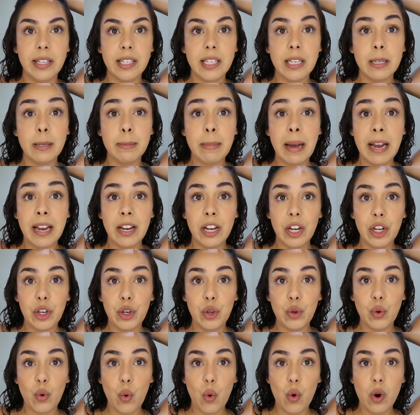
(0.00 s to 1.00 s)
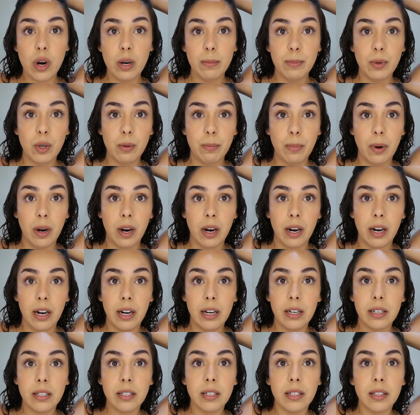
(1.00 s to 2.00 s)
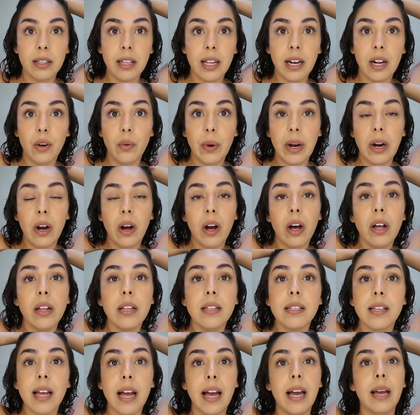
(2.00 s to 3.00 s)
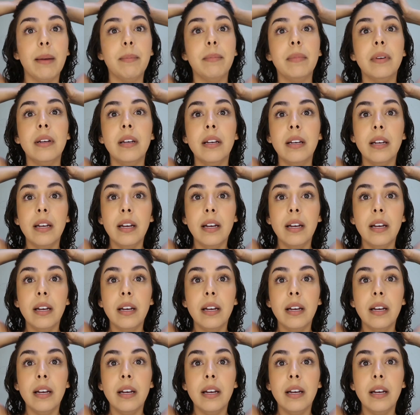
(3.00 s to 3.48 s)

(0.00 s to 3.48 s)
This is my normal part that I wear all the time.